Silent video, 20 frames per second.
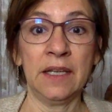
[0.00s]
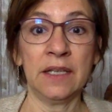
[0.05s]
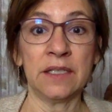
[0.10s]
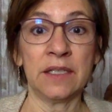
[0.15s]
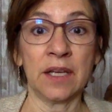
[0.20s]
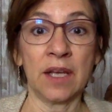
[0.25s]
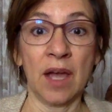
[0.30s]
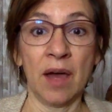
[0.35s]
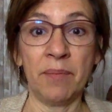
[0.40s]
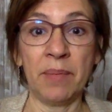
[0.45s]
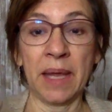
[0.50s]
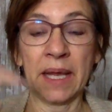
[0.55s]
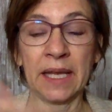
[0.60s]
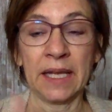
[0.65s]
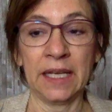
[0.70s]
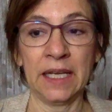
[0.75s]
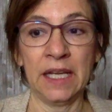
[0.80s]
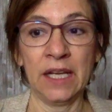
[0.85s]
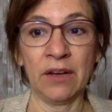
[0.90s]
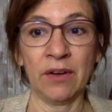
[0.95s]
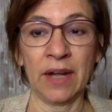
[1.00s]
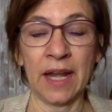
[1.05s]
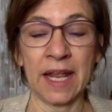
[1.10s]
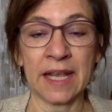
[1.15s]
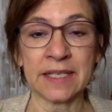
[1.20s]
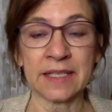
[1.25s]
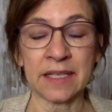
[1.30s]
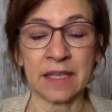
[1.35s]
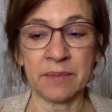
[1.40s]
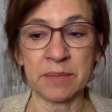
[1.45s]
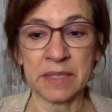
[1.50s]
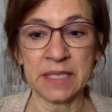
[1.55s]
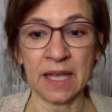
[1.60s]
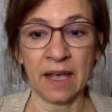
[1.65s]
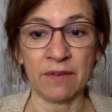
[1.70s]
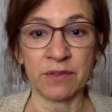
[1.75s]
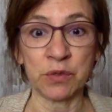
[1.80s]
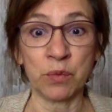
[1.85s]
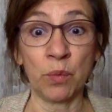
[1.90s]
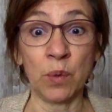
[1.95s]
to come back in here and ask
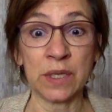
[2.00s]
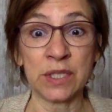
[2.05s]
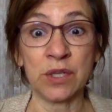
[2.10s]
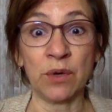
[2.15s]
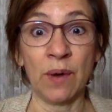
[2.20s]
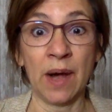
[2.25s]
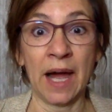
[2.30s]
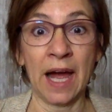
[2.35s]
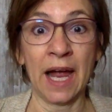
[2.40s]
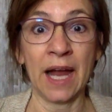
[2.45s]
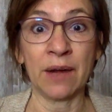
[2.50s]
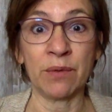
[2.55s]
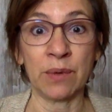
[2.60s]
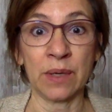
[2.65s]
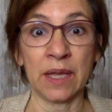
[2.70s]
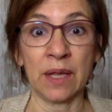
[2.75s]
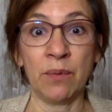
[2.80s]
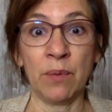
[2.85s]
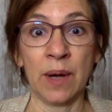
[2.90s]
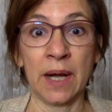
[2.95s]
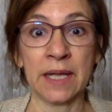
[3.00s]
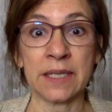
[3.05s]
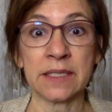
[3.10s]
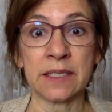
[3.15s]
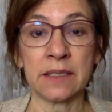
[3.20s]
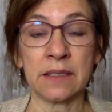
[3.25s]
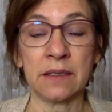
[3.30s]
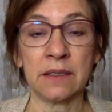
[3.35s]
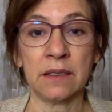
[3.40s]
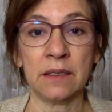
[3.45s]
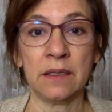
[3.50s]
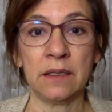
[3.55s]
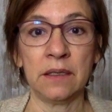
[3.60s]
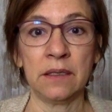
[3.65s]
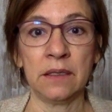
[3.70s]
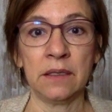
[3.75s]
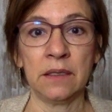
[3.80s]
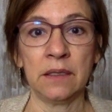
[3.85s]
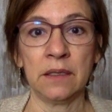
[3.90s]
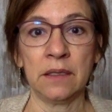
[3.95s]
themselves, what do I really want?
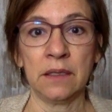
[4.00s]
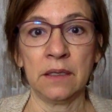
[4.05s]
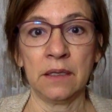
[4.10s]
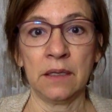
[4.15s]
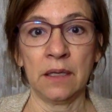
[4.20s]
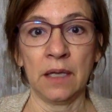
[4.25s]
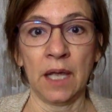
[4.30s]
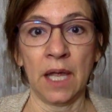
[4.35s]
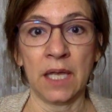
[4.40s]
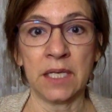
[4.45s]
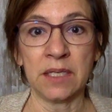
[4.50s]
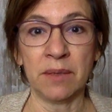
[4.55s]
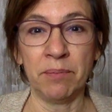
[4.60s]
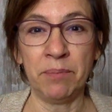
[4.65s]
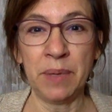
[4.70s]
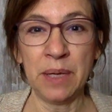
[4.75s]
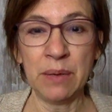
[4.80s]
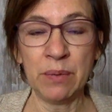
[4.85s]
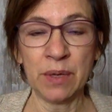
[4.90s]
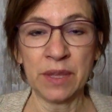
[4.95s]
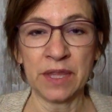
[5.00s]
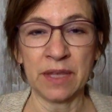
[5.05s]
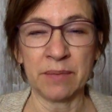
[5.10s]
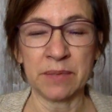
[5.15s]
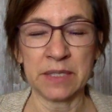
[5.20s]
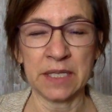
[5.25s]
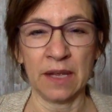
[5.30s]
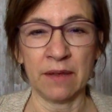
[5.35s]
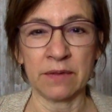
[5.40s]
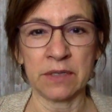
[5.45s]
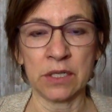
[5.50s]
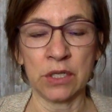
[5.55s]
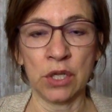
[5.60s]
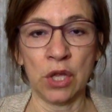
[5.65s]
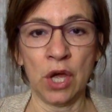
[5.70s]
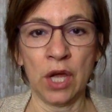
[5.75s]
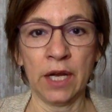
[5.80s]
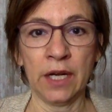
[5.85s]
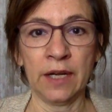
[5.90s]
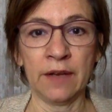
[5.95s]
And to be with themselves
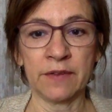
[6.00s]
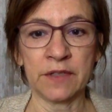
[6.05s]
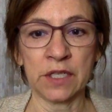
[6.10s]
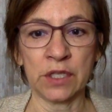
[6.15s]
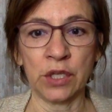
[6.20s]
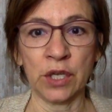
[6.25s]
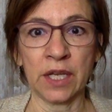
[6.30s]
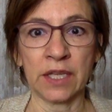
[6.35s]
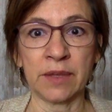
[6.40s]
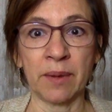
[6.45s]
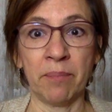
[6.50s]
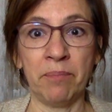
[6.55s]
long enough to look at the